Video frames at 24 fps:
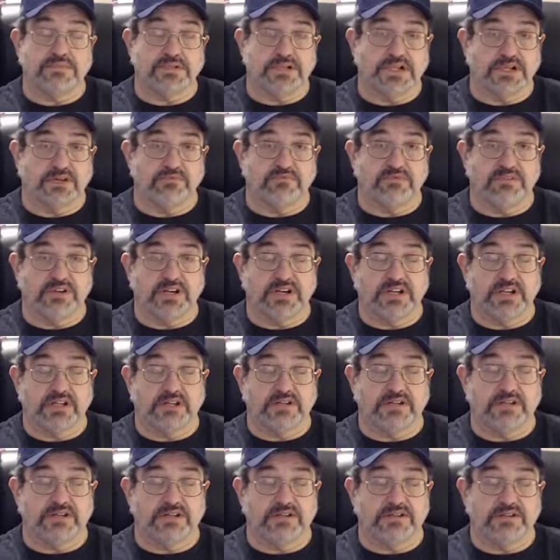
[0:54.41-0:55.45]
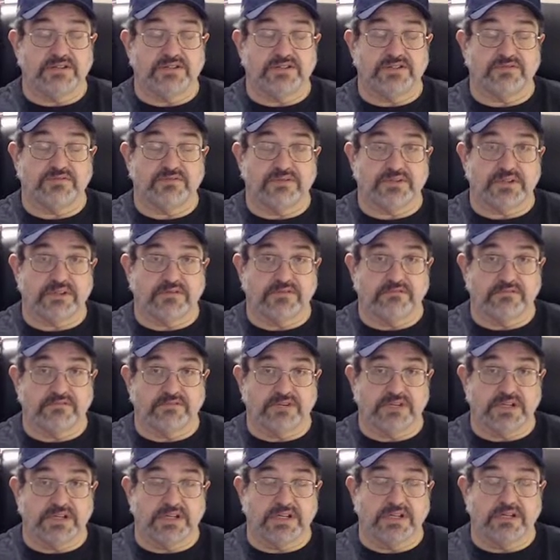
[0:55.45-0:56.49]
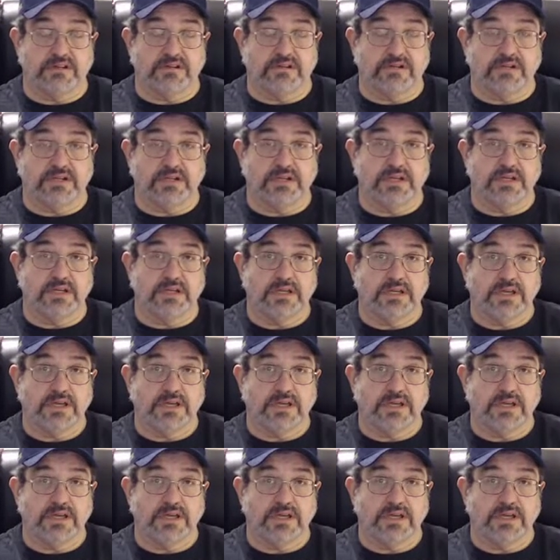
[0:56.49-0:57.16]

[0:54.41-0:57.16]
going to put it to good use with a really good